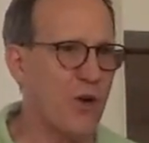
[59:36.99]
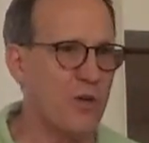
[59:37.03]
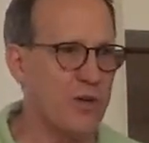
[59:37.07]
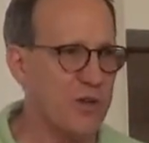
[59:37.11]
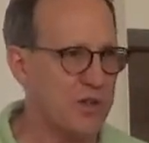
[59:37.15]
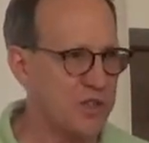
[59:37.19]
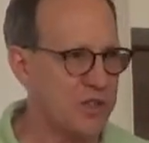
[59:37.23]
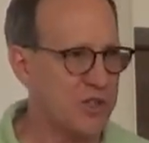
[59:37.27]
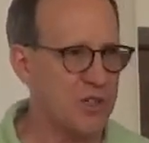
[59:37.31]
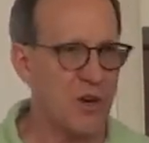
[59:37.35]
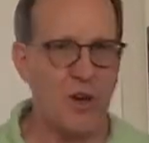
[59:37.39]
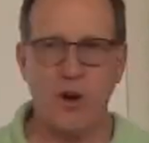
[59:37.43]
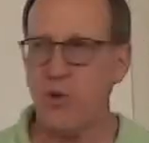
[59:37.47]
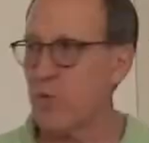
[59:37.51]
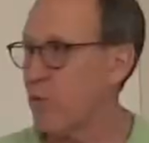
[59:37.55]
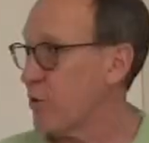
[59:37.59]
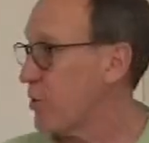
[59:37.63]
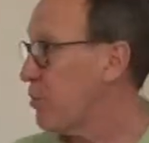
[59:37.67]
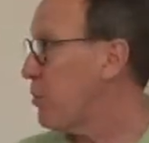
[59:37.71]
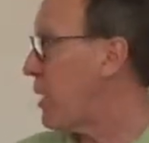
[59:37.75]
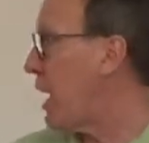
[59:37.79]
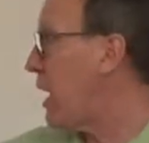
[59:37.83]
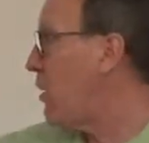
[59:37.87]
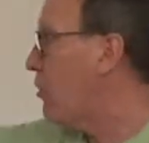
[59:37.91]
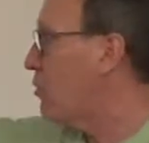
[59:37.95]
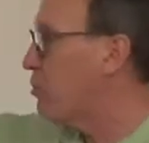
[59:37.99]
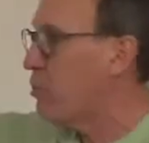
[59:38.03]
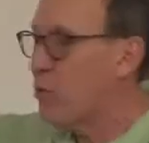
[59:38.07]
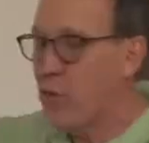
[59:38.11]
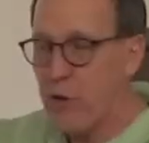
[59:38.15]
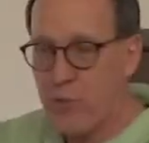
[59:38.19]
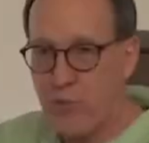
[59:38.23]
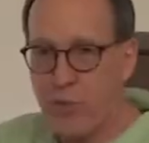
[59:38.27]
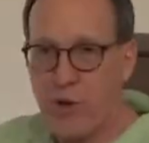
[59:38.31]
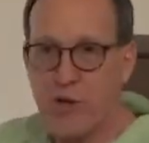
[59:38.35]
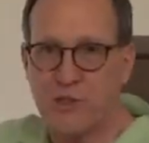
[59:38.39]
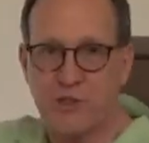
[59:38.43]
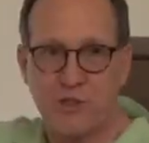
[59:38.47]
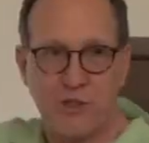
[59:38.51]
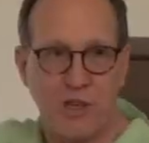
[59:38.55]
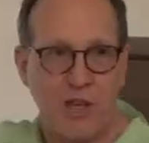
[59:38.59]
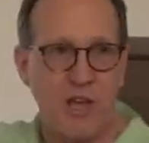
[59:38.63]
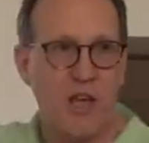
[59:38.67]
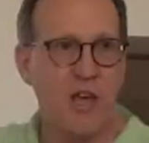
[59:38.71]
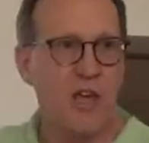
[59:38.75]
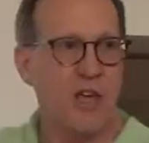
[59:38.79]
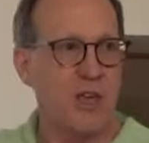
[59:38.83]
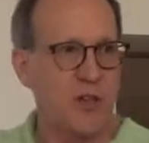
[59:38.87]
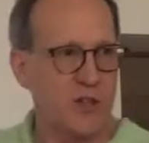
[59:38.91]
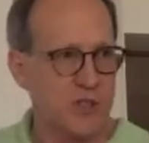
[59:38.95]
You start with a PowerPoint present.
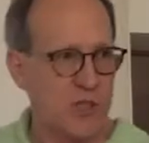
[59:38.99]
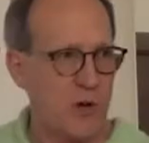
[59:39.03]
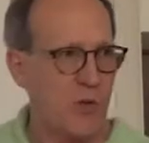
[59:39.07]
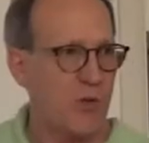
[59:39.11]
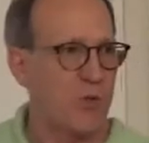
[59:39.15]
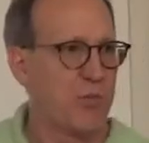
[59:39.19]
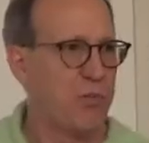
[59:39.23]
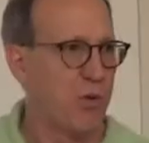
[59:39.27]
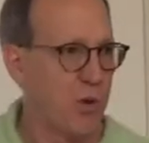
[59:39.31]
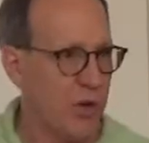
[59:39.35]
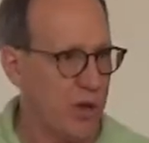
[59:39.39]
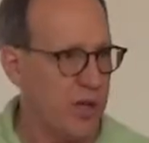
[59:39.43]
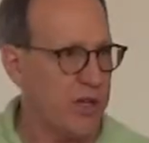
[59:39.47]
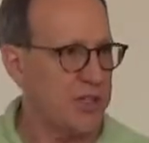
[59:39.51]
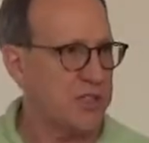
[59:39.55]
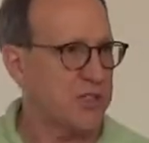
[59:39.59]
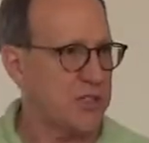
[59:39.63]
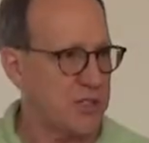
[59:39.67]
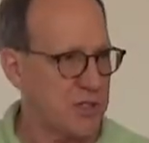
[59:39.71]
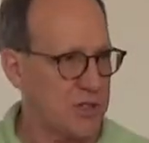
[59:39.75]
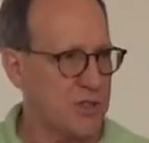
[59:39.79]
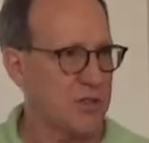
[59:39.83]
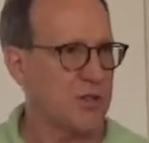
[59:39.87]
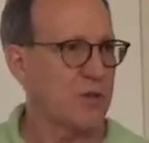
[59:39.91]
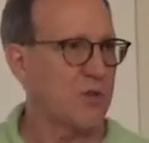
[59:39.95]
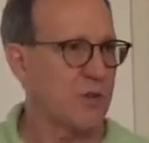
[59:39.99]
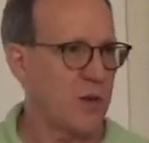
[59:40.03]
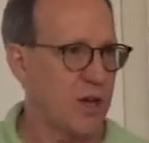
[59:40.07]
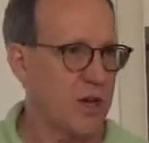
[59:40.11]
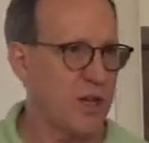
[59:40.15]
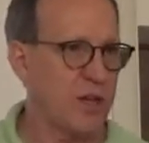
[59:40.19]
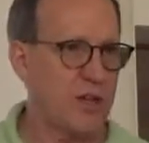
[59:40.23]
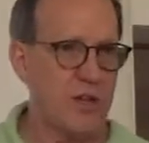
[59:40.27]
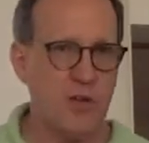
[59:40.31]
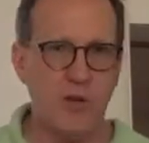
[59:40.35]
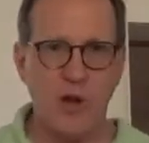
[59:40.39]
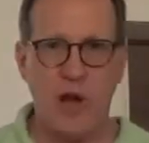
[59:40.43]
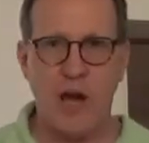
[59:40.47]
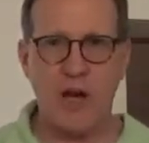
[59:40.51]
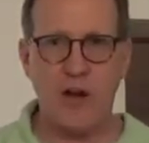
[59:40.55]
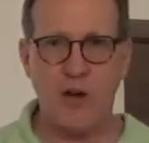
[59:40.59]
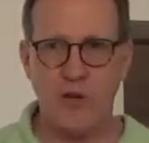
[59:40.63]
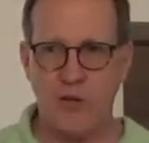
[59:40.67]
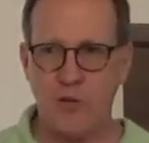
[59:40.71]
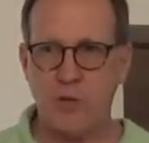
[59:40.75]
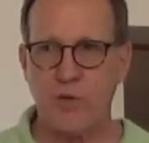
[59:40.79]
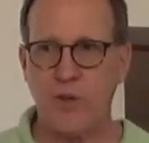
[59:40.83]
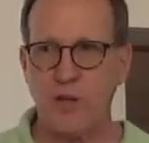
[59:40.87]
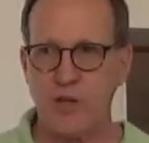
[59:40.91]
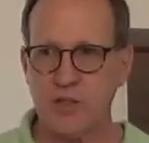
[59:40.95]
You start with bullets, right? You know how
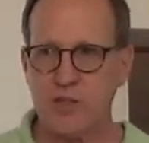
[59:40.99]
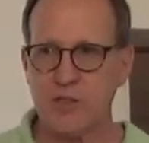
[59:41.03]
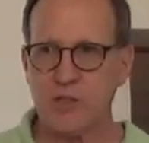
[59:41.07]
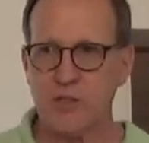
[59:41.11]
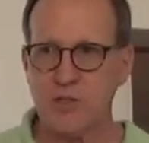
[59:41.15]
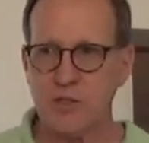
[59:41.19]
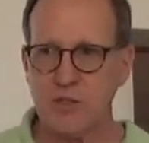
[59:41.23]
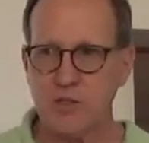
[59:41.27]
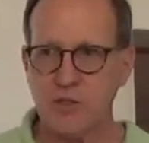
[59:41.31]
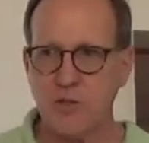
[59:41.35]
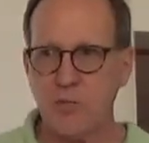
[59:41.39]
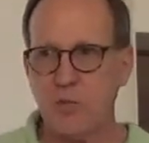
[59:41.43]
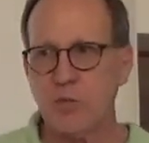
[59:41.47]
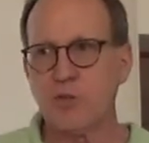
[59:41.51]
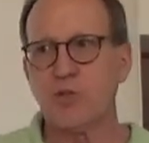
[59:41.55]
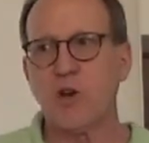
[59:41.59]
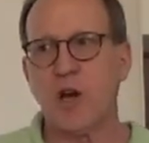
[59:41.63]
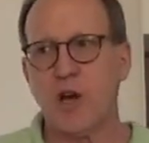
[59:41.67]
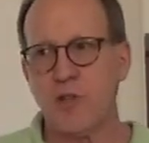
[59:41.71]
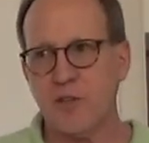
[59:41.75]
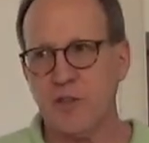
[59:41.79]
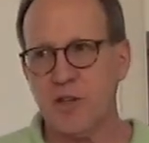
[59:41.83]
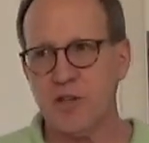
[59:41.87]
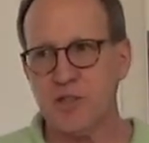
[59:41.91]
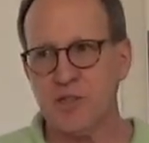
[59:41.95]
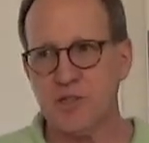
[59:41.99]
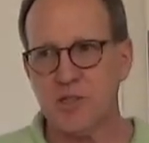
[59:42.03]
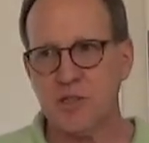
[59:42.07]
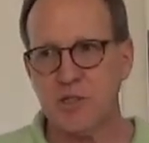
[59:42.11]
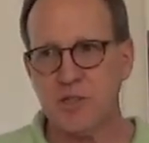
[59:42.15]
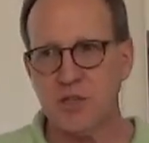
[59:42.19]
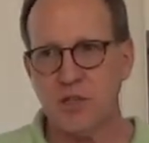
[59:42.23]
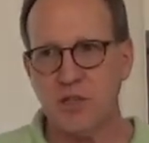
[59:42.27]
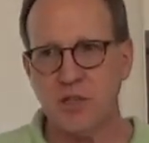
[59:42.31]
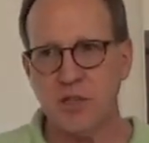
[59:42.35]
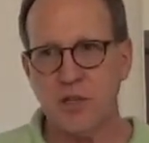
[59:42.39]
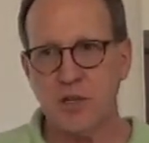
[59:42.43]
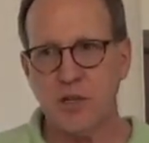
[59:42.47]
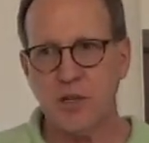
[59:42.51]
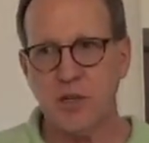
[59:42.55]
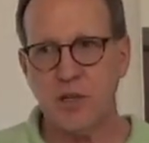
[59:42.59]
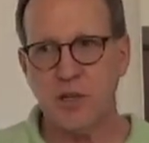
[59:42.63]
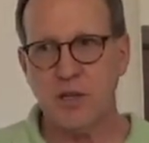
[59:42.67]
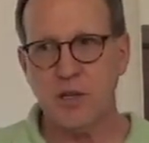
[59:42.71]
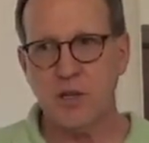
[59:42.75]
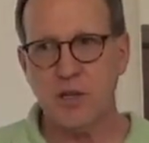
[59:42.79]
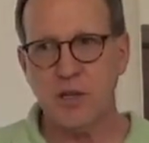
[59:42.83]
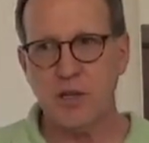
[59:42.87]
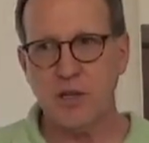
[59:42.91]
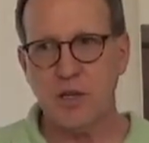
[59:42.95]
to do this. You've been taught this.
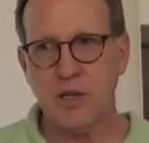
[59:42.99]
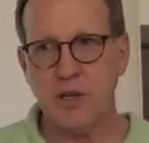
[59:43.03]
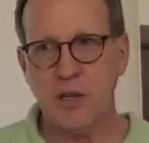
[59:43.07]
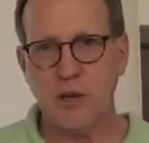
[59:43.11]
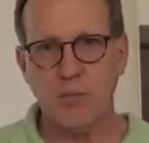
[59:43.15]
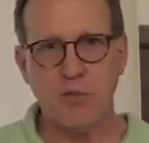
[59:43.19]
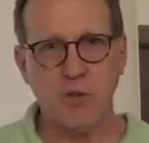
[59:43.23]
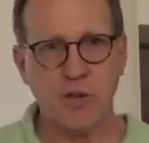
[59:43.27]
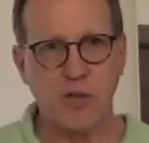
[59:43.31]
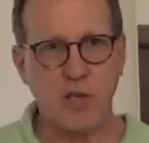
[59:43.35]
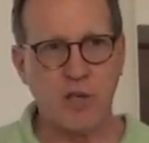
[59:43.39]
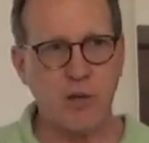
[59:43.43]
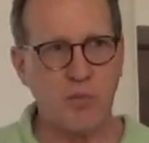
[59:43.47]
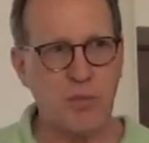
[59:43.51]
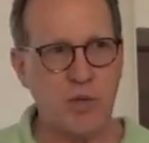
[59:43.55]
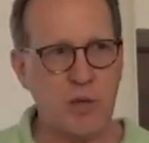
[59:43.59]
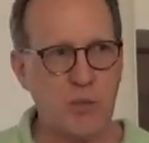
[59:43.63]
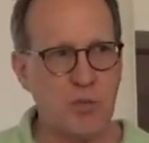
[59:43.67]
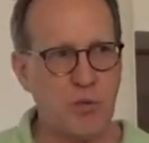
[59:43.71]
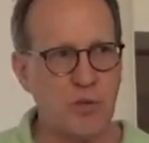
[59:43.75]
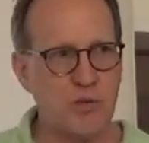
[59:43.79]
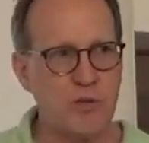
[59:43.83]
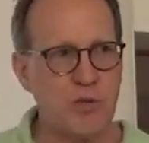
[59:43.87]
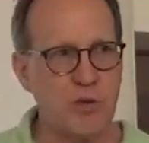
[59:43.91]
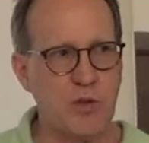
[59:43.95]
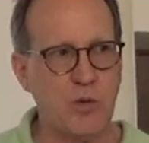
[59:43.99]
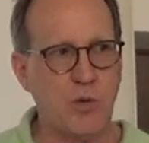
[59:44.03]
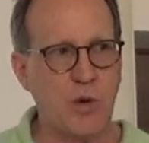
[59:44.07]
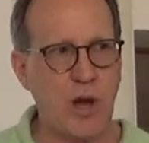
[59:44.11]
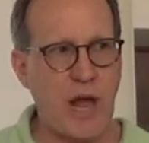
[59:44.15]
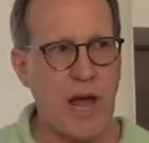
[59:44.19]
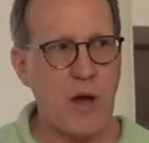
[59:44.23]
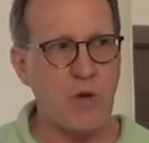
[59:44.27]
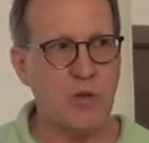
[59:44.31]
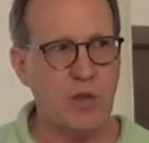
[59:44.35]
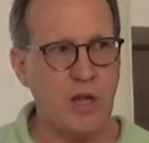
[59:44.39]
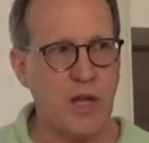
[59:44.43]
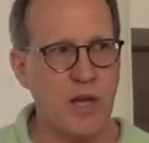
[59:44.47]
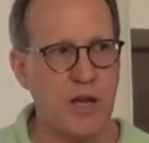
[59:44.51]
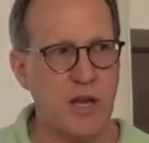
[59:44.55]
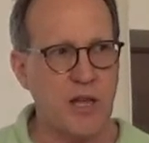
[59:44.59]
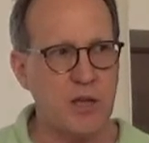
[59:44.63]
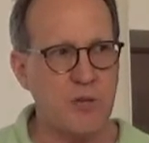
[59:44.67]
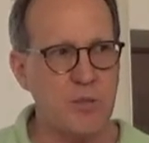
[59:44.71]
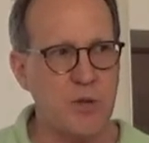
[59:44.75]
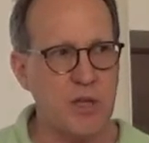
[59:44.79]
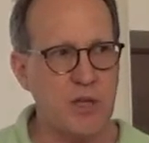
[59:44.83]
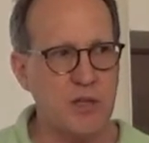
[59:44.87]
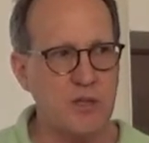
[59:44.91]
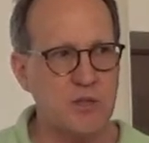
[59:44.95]
I'm looking at people. Do you know what
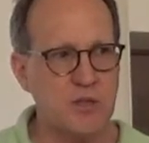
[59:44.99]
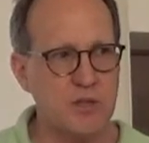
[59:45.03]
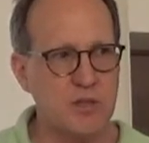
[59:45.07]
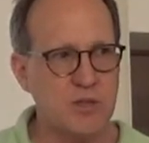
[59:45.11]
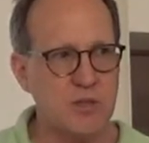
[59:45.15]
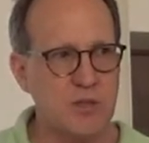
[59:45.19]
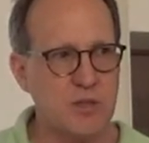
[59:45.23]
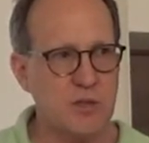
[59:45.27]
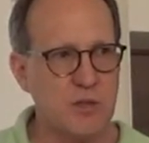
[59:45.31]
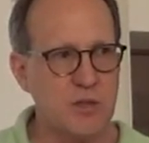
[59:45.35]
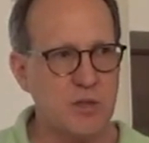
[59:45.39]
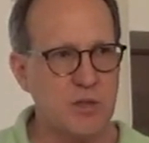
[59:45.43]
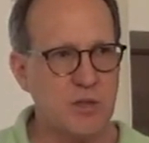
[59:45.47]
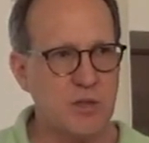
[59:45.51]
outlining means?